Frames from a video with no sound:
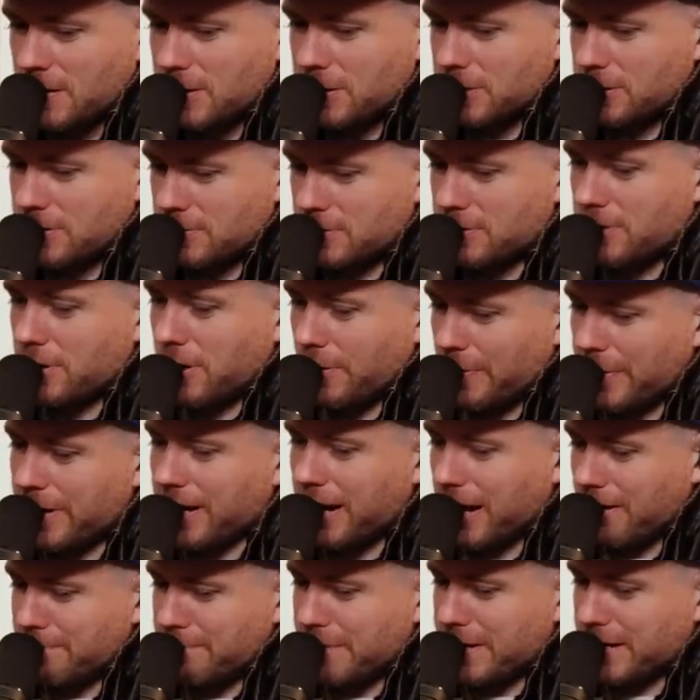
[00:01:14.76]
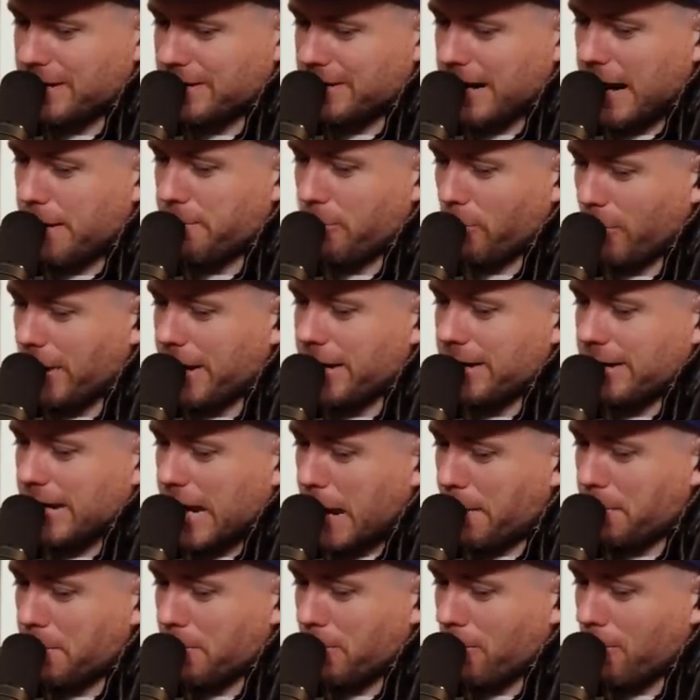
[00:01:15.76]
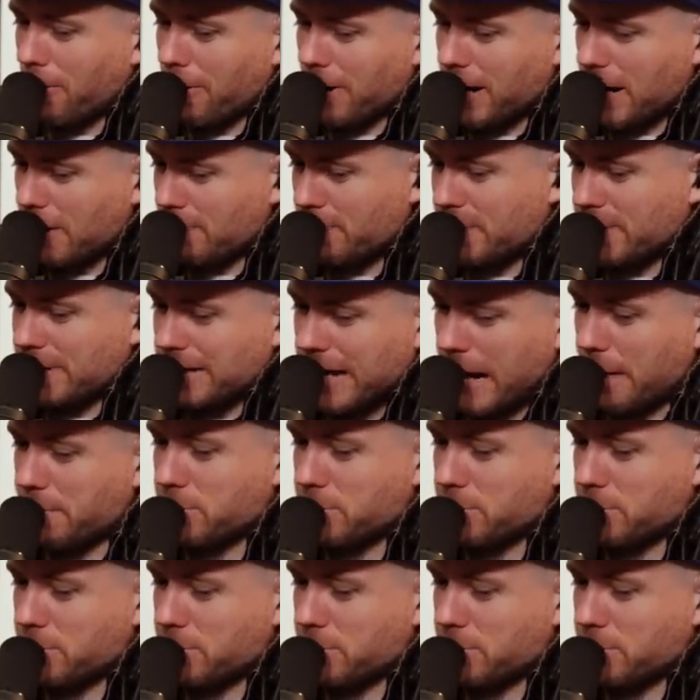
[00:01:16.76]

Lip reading: Just, you know what I mean? I've been to Cap White and Cap More, never been to